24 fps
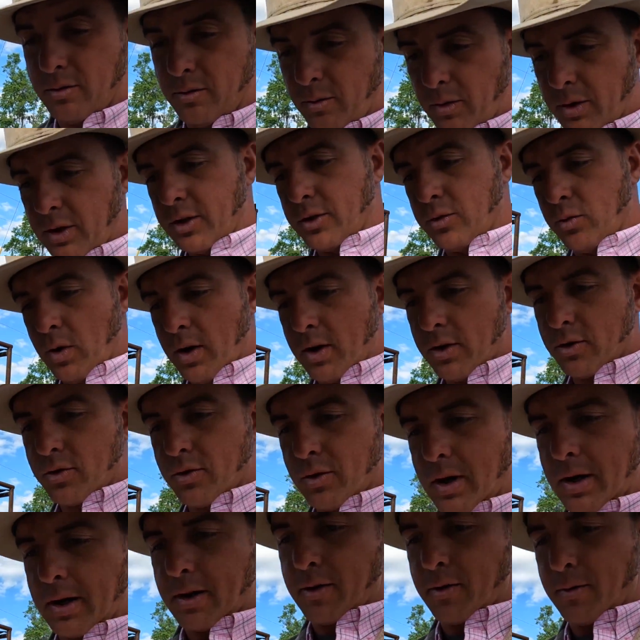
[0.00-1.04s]
We just went and
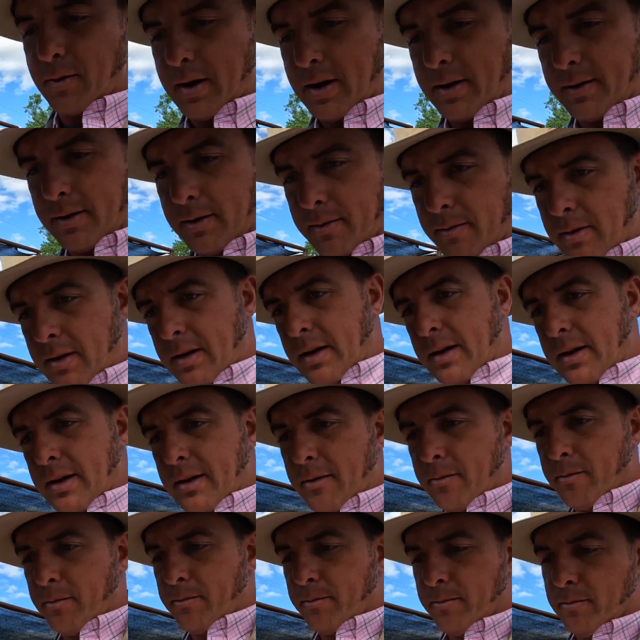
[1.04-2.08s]
trotted around the
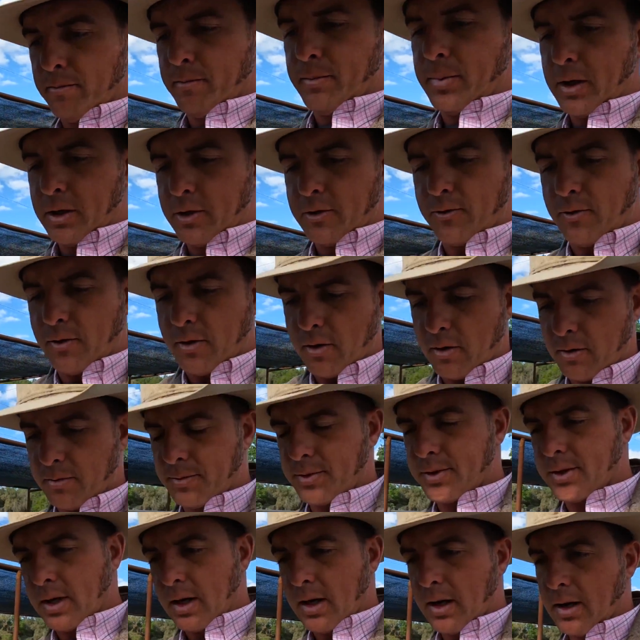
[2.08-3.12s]
peach farm
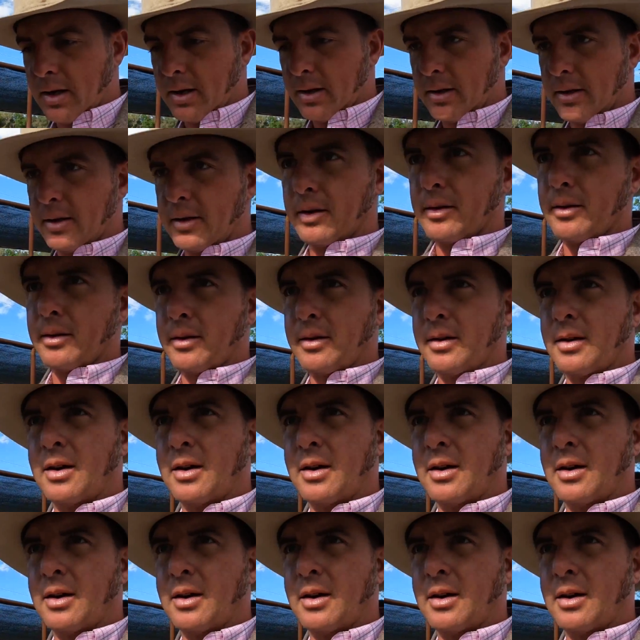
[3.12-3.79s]
side of the